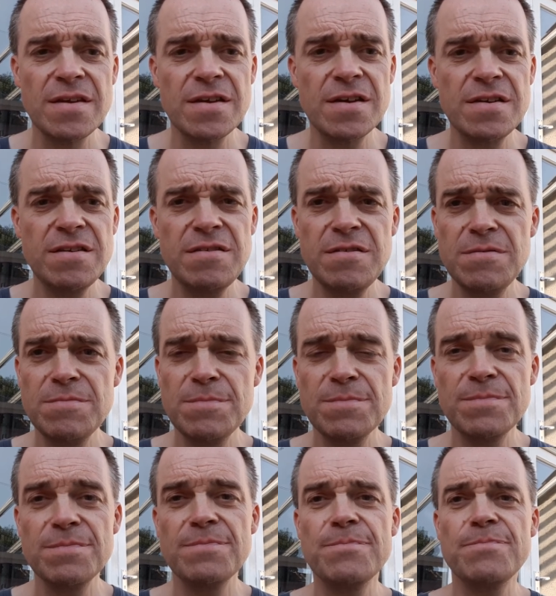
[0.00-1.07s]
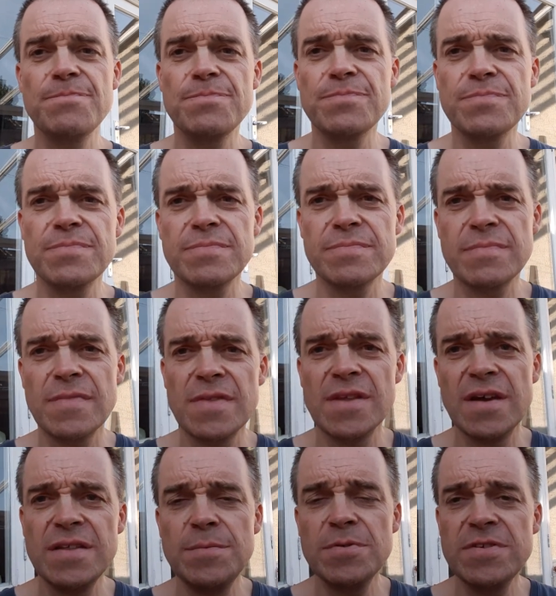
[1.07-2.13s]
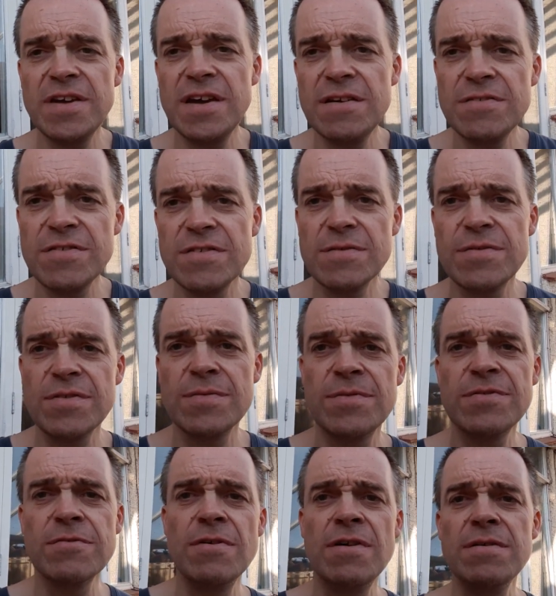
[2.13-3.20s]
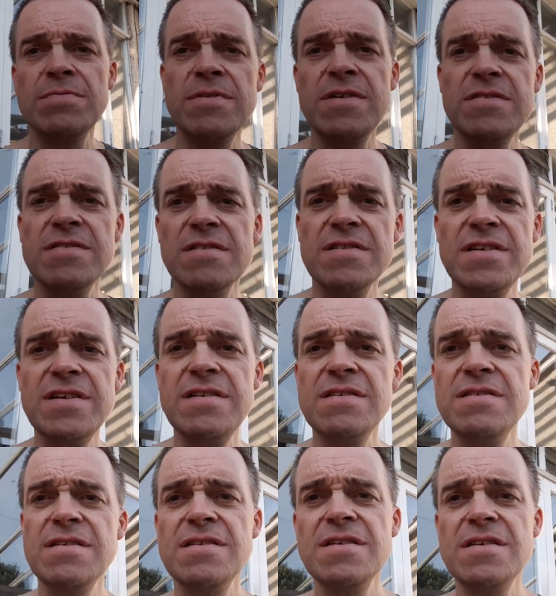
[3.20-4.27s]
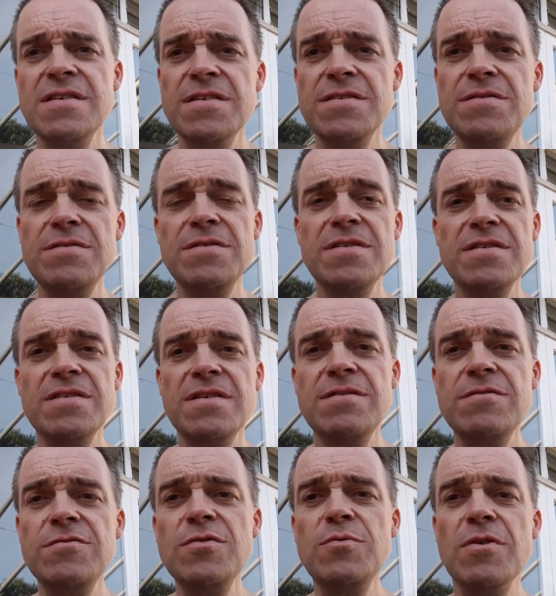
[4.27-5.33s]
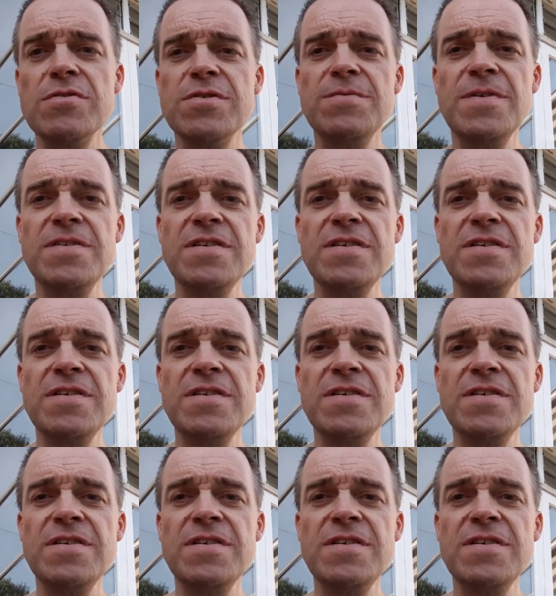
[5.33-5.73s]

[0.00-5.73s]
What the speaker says: And anybody else that's subscribed recently, if you do watch your